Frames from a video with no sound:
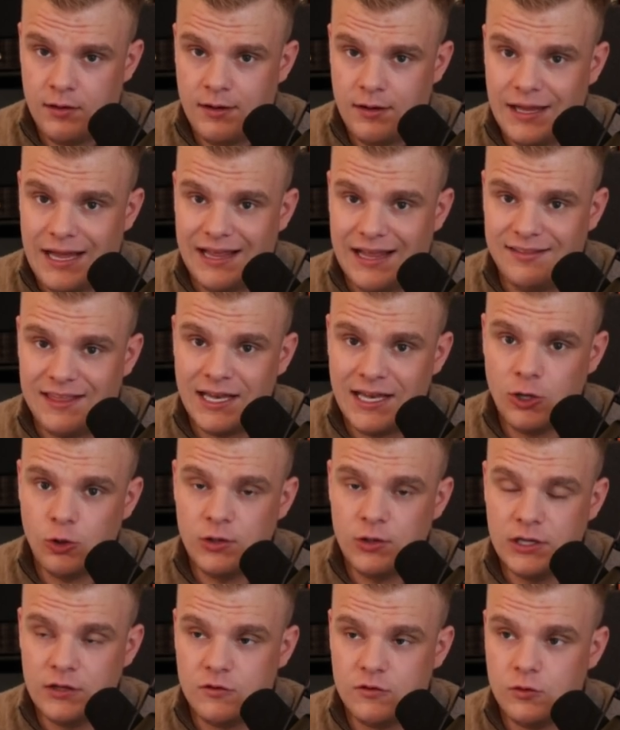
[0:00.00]
and then you
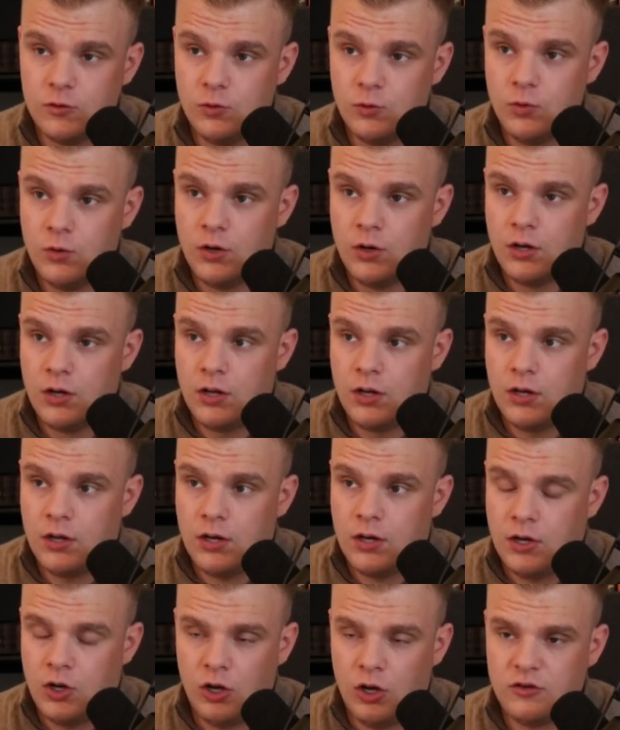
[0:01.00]
need to
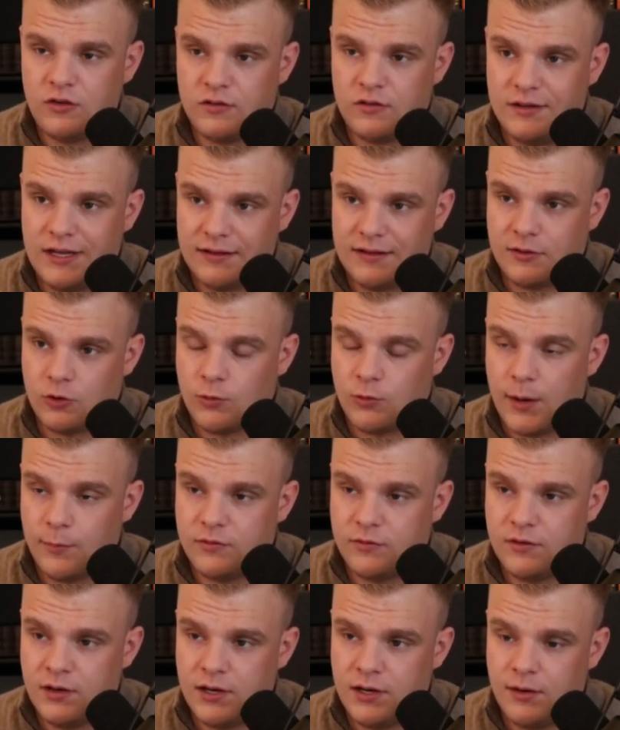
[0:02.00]
not just get the reps
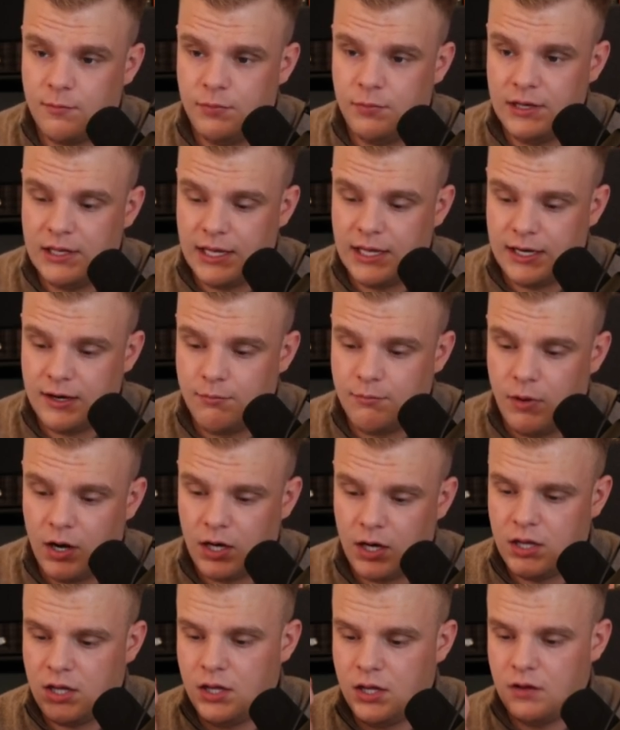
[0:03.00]
in and be like a
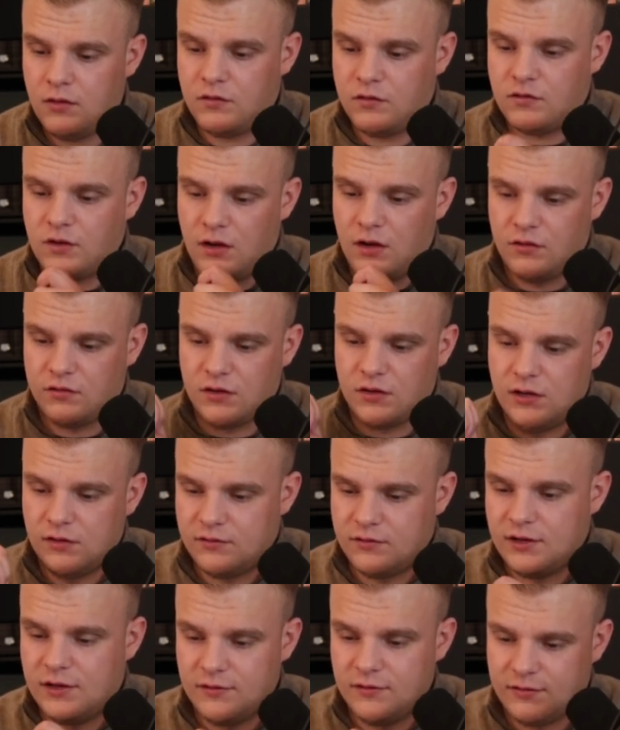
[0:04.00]
monkey, sell, sell,
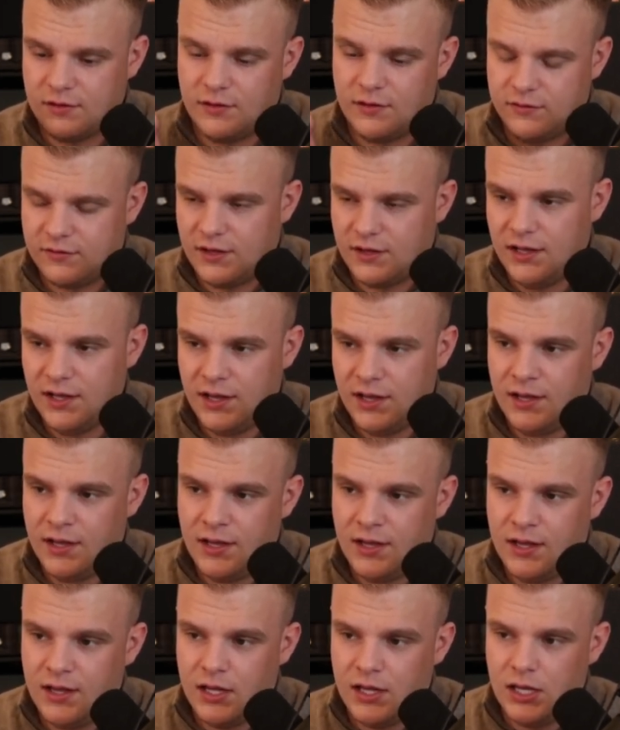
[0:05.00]
sell, sell, sell.
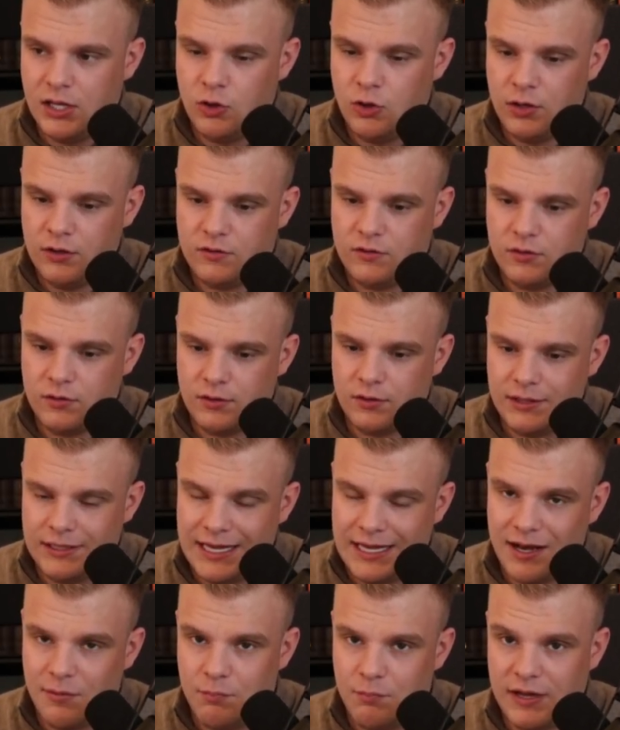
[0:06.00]
You need to
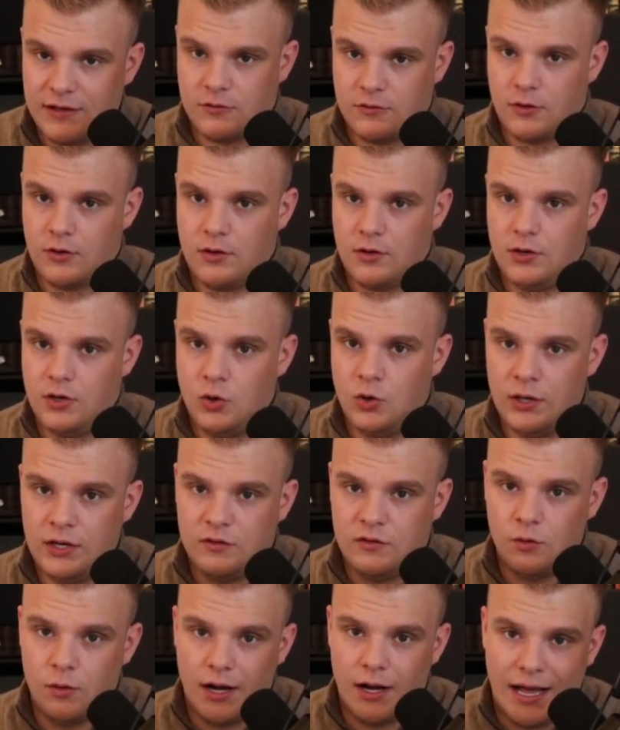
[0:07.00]
get better. You need
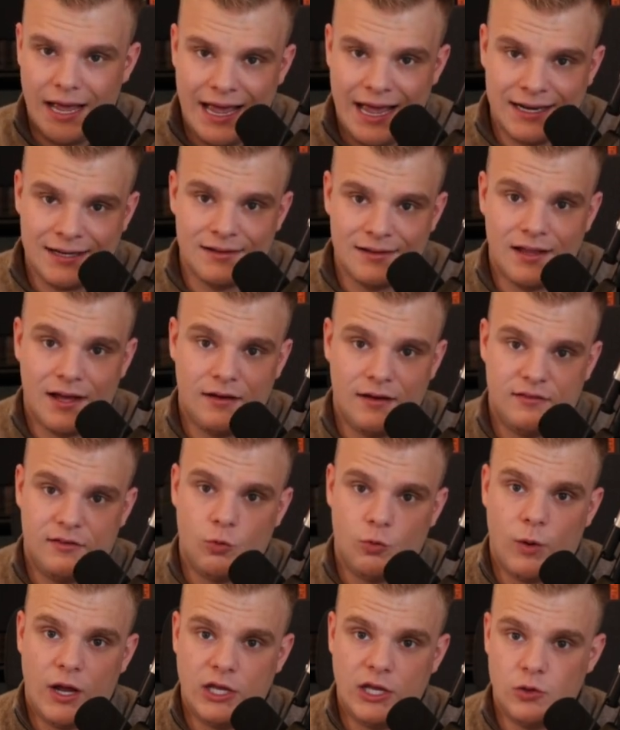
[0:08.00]
to analyze the
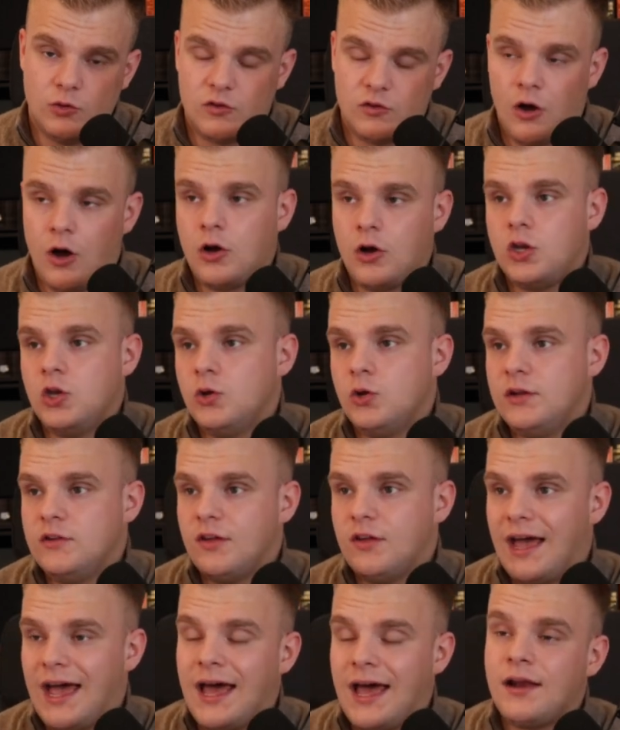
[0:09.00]
way you talk. You need
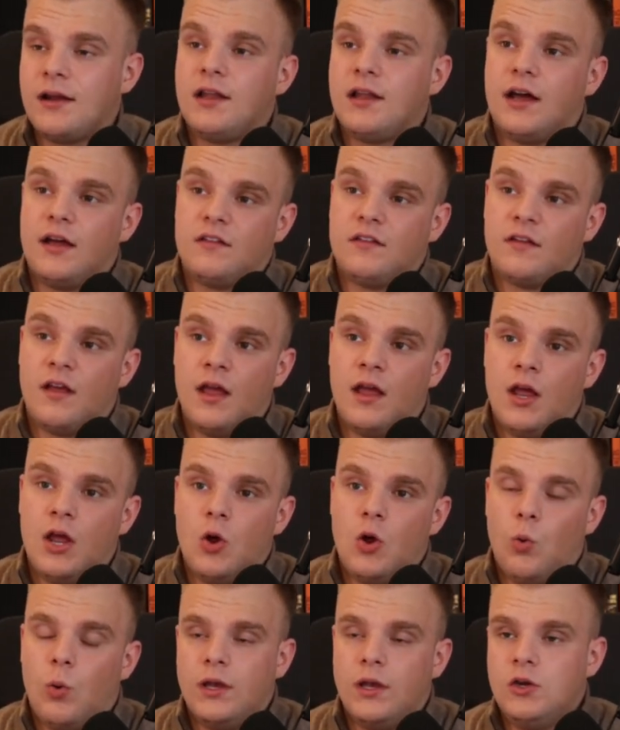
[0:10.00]
to analyze
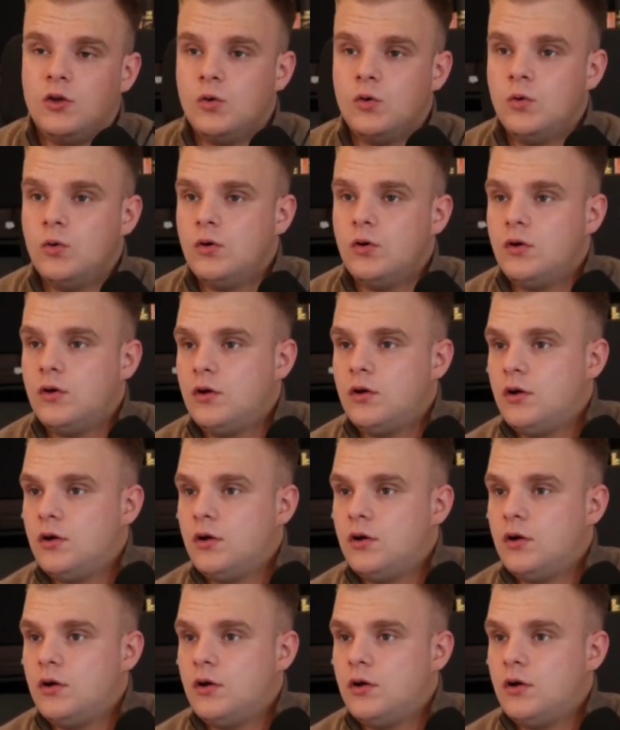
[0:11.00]
when you